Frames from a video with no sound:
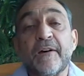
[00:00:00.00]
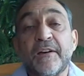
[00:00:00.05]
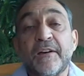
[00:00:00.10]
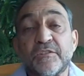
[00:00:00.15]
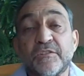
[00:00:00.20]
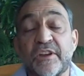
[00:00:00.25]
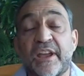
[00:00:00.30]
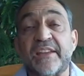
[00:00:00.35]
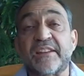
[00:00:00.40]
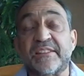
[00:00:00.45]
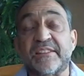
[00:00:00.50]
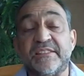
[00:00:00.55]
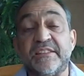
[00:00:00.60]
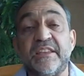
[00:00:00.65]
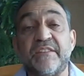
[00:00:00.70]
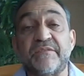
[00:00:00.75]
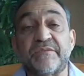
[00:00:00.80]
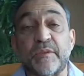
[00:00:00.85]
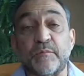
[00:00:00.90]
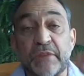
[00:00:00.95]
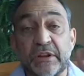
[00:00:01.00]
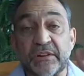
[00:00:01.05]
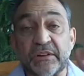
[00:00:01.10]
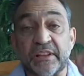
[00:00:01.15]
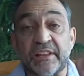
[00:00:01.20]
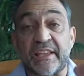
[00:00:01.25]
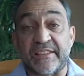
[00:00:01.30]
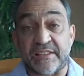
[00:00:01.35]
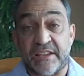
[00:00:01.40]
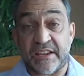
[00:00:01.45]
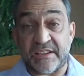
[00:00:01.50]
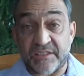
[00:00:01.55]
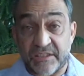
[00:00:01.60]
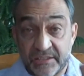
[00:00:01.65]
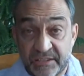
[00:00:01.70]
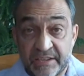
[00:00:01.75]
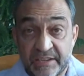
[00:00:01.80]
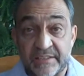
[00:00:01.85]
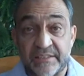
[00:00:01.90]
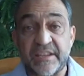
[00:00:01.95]
trying to see if the mineralization
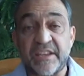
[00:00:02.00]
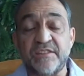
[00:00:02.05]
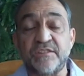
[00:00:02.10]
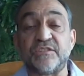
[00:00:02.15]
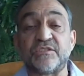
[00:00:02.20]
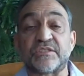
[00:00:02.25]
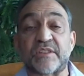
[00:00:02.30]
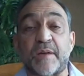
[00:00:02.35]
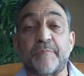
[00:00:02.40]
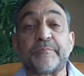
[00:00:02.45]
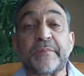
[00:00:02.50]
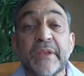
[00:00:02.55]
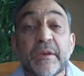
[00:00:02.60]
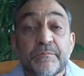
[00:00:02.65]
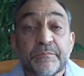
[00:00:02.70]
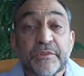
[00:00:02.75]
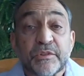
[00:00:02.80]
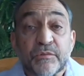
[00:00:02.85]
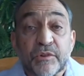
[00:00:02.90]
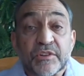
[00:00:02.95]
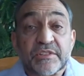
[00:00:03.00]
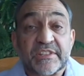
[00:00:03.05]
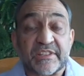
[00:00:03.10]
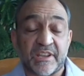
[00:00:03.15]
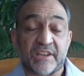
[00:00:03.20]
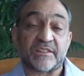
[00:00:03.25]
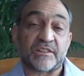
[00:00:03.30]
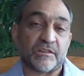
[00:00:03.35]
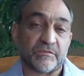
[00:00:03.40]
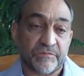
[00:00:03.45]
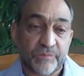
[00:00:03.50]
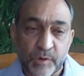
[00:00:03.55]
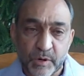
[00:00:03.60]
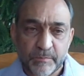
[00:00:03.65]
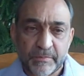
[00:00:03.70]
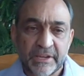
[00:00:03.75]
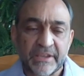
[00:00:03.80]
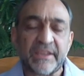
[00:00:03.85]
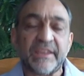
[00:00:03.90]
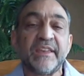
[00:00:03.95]
continues up dip towards the
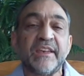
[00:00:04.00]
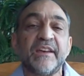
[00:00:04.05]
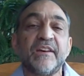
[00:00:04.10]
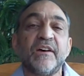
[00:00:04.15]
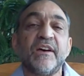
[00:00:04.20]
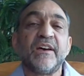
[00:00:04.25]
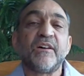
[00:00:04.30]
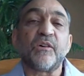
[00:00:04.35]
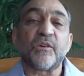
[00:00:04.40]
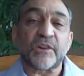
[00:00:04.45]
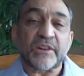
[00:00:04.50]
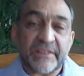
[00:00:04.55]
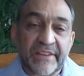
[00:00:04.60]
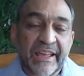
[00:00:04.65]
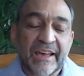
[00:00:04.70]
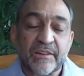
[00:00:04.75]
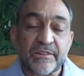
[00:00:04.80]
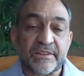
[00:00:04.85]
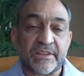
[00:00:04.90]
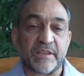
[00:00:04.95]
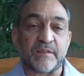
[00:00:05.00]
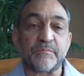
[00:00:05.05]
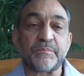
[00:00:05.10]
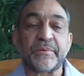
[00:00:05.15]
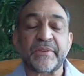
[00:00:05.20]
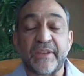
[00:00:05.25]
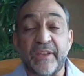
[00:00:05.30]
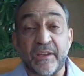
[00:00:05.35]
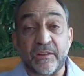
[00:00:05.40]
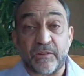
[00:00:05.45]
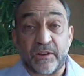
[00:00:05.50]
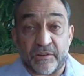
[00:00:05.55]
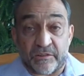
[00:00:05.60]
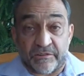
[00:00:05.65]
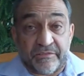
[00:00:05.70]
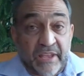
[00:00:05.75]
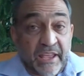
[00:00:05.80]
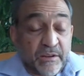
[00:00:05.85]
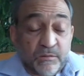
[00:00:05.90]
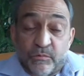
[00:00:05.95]
unconformity or down dip uh, or,
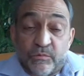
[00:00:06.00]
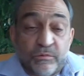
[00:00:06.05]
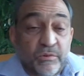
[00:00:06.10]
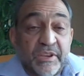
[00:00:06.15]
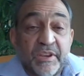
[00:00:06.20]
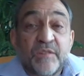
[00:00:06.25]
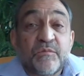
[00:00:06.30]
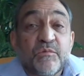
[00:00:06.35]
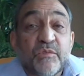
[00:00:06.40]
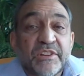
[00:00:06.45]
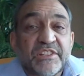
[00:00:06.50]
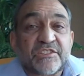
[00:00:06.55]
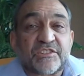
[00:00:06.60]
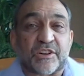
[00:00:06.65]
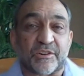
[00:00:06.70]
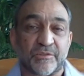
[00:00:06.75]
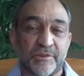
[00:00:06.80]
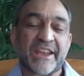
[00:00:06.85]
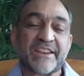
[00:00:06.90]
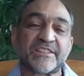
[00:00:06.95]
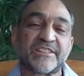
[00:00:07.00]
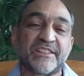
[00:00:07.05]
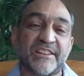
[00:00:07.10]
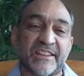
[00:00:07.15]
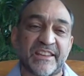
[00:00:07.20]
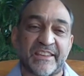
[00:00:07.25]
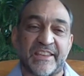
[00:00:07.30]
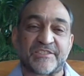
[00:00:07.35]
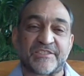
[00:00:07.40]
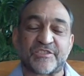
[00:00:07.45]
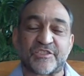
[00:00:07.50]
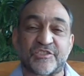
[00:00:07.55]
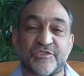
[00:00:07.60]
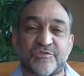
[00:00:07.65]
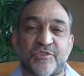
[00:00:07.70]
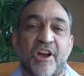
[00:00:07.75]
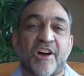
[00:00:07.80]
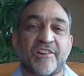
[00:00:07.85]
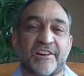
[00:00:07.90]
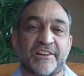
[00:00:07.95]
and in which direction it gets
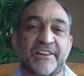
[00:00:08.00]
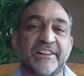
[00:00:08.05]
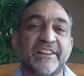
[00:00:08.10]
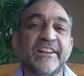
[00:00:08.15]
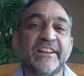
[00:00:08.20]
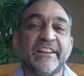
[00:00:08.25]
stronger.